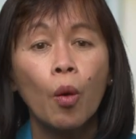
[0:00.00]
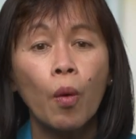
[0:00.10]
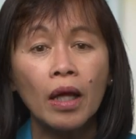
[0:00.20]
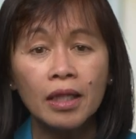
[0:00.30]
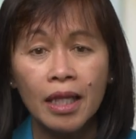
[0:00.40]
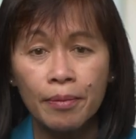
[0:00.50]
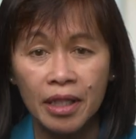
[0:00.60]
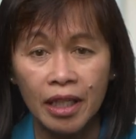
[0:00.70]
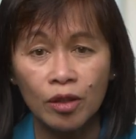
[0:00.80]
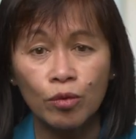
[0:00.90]
while
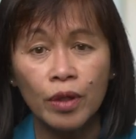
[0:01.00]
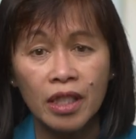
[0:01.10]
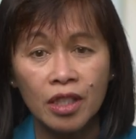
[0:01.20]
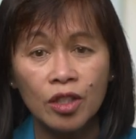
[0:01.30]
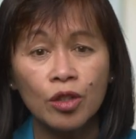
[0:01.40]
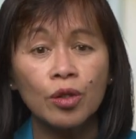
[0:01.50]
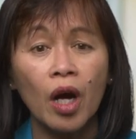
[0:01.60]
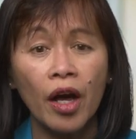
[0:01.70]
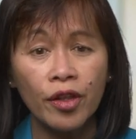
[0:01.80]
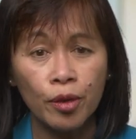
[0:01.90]
limiting risk
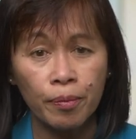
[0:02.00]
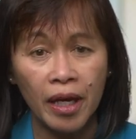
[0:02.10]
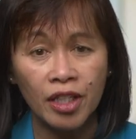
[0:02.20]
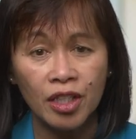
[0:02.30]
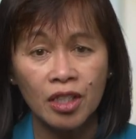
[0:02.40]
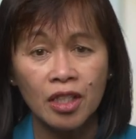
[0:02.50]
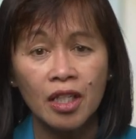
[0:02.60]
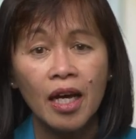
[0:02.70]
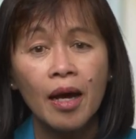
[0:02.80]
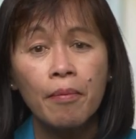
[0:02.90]
to other
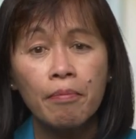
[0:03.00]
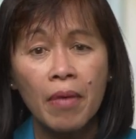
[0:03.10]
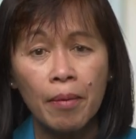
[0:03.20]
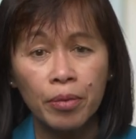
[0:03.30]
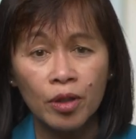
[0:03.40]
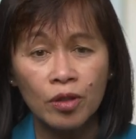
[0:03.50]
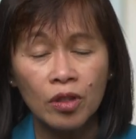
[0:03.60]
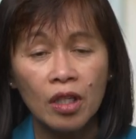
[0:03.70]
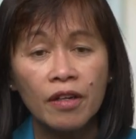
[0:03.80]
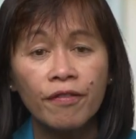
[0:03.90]
patients,
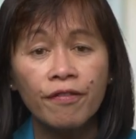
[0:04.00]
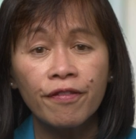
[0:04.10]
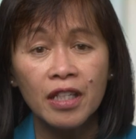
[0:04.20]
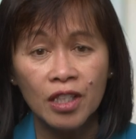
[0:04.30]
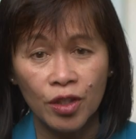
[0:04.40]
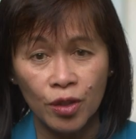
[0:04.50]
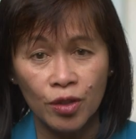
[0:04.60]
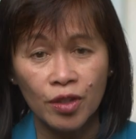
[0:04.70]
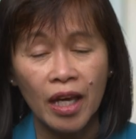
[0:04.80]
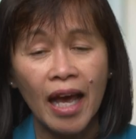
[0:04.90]
members,
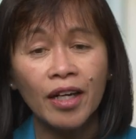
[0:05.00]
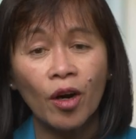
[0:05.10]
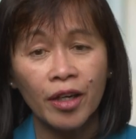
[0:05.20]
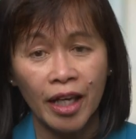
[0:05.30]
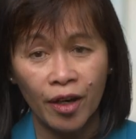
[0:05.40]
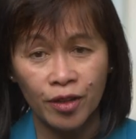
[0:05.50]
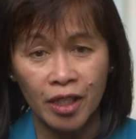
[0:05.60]
visitors, and our care